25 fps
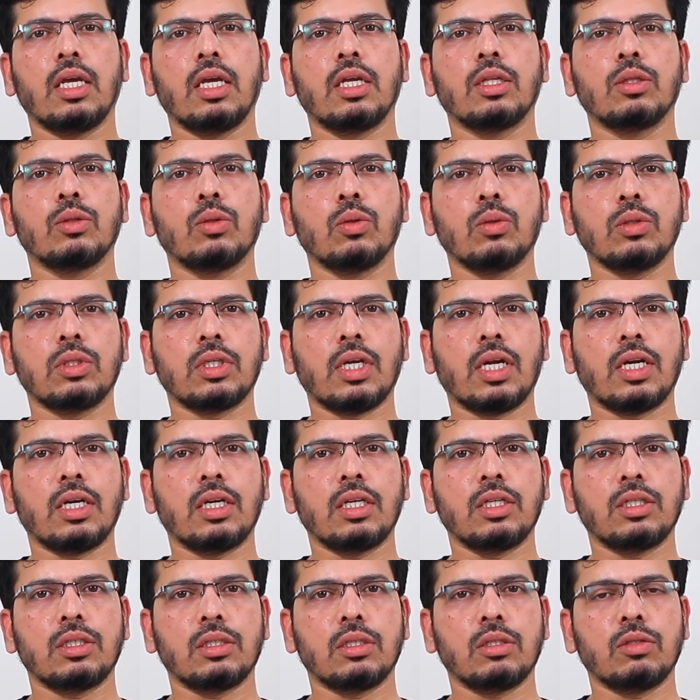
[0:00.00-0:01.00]
In those
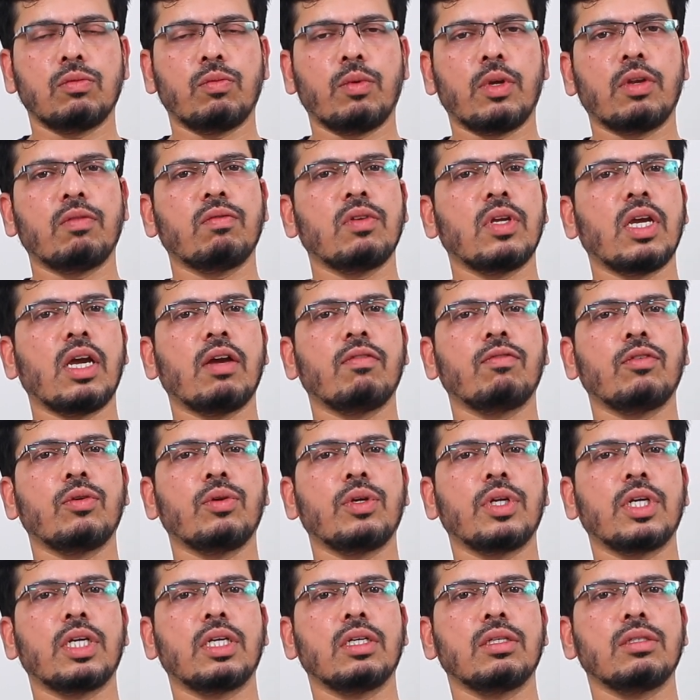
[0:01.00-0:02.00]
conditions where we have
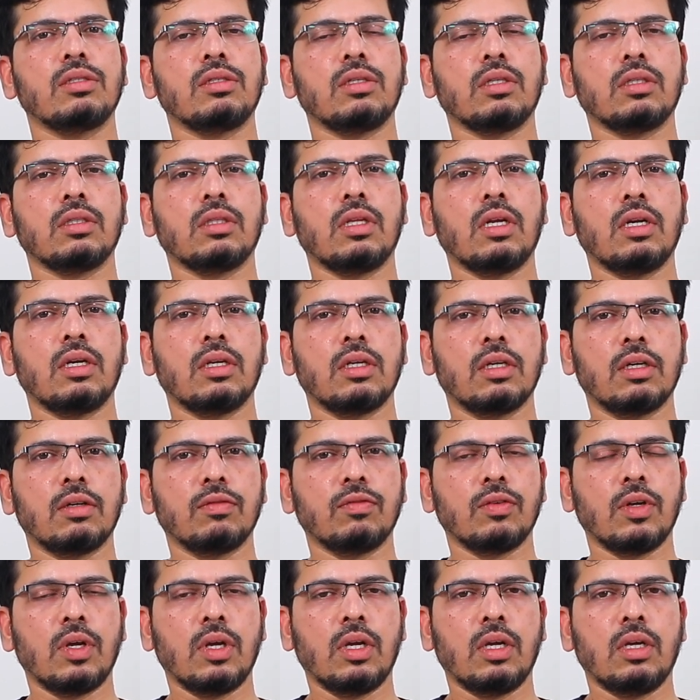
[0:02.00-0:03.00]
to reconstruct the
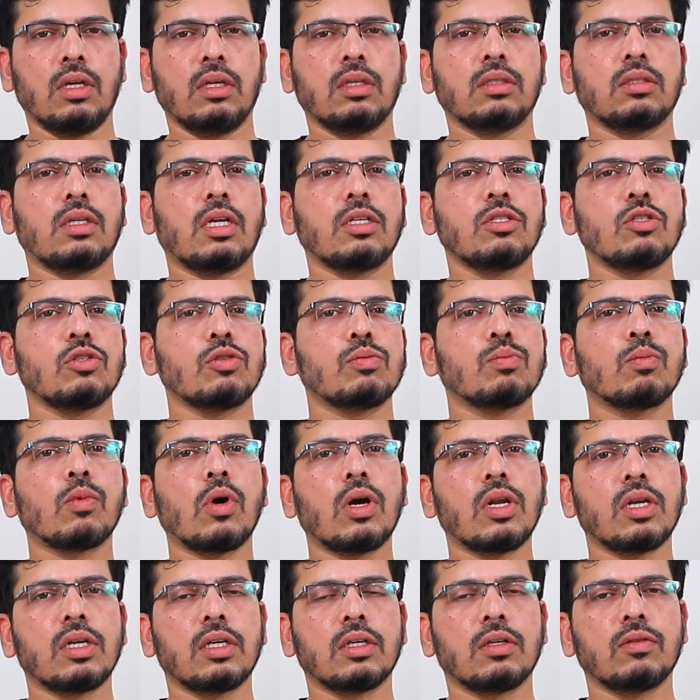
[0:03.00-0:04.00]
nerve, such
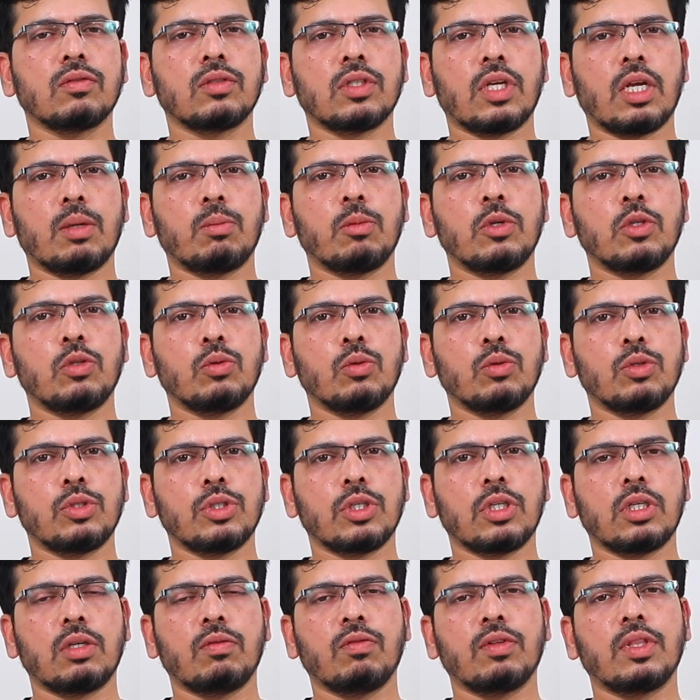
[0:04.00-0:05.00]
small nerves can be
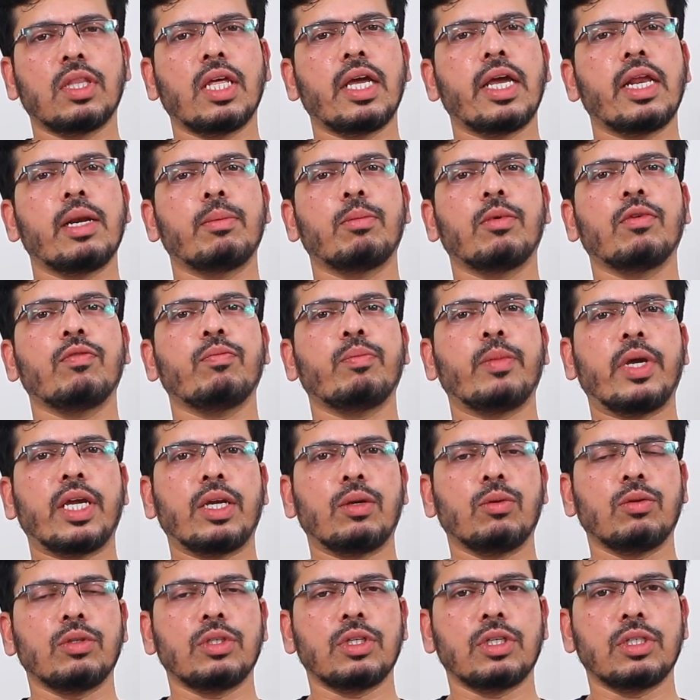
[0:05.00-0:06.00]
sutured with the help of
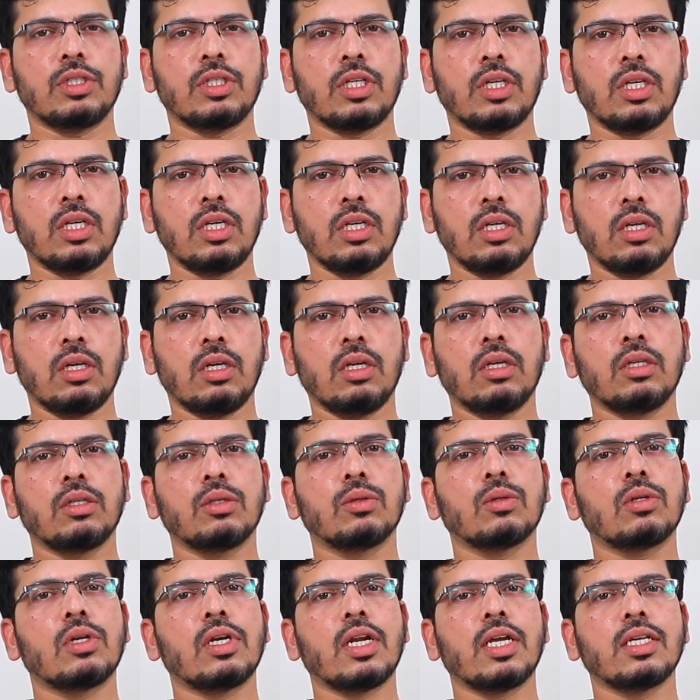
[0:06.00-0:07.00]
microsurgery
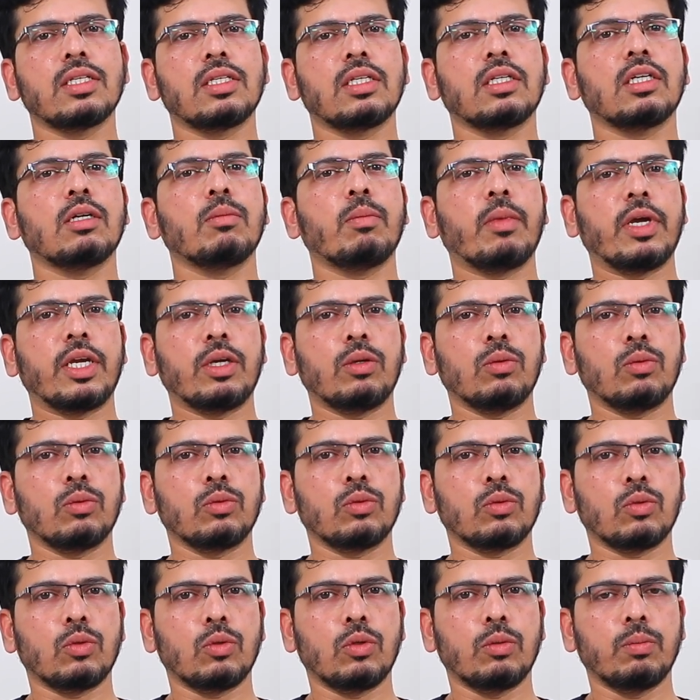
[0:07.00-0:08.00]
utilizing a
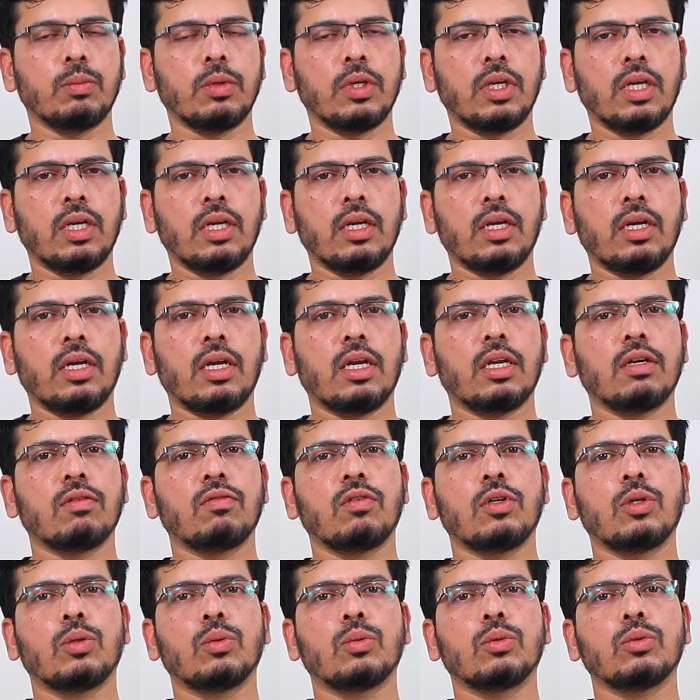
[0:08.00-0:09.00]
microscope, and
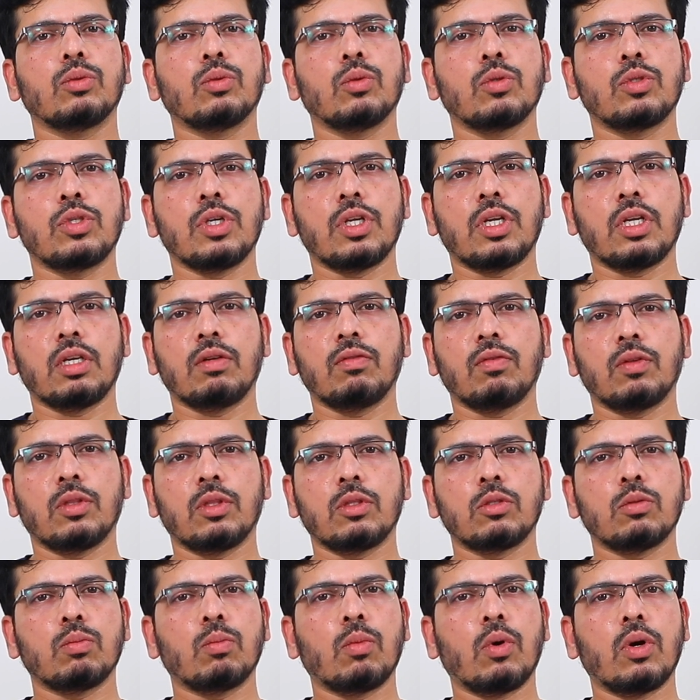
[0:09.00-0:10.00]
we do suturing
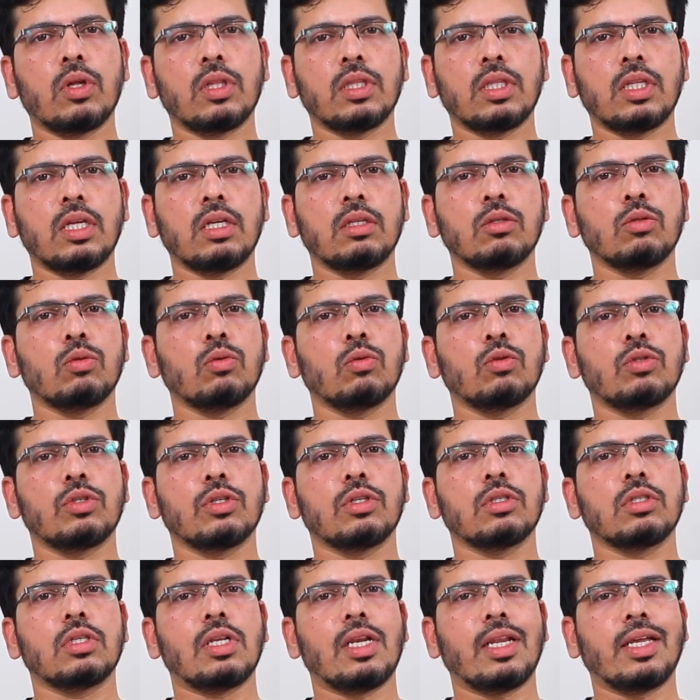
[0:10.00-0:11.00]
with small thin
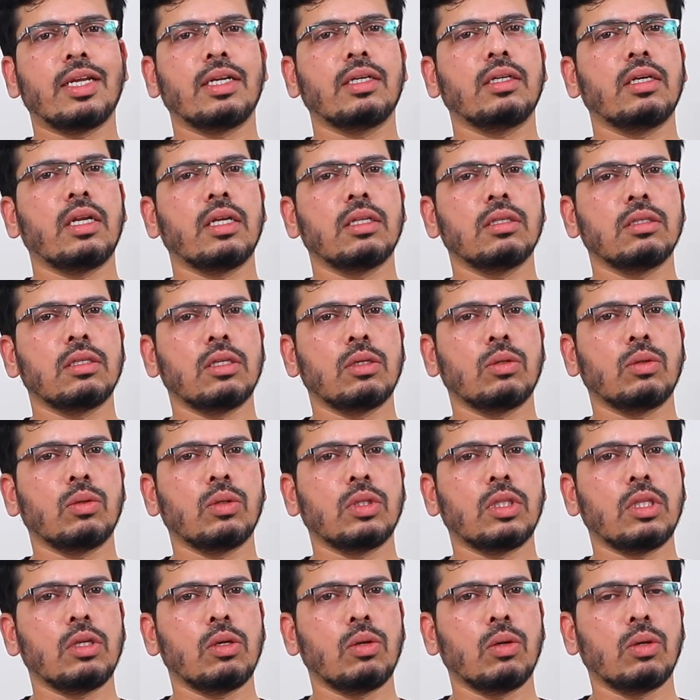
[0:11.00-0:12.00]
sutures like
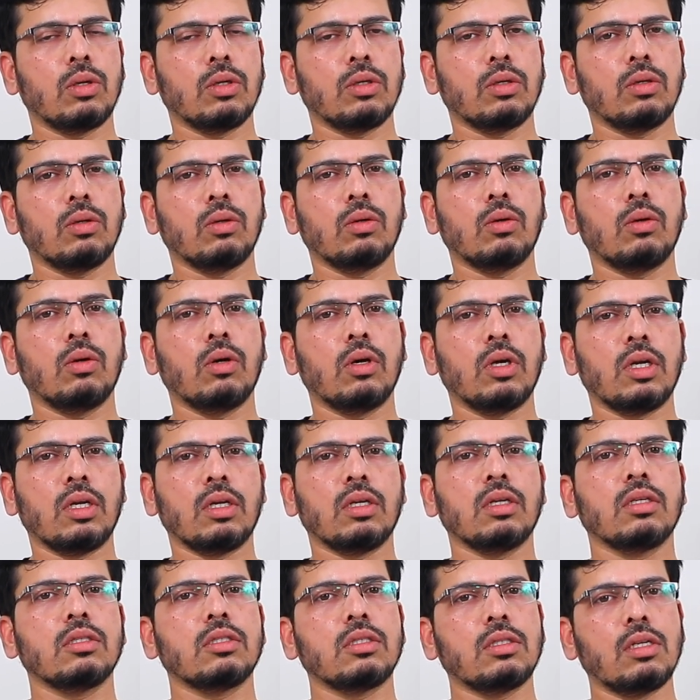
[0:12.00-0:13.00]
10-0 or
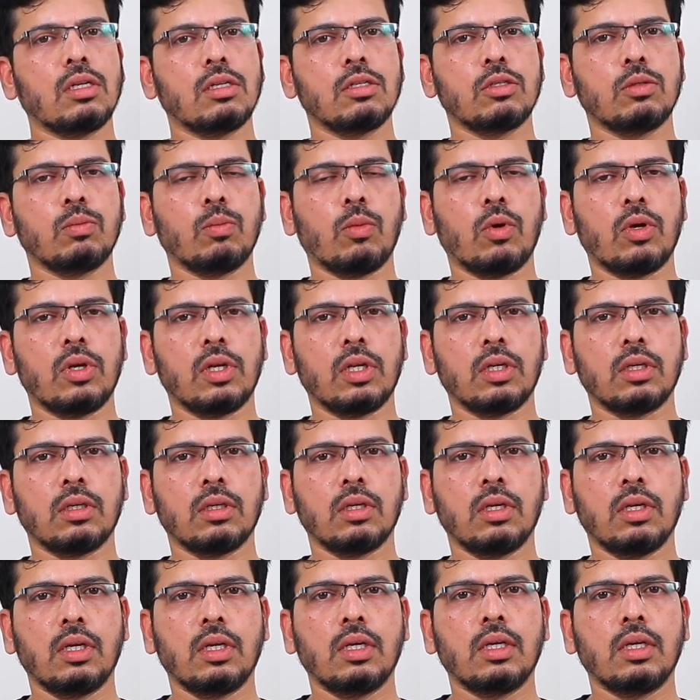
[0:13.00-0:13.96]
still smaller.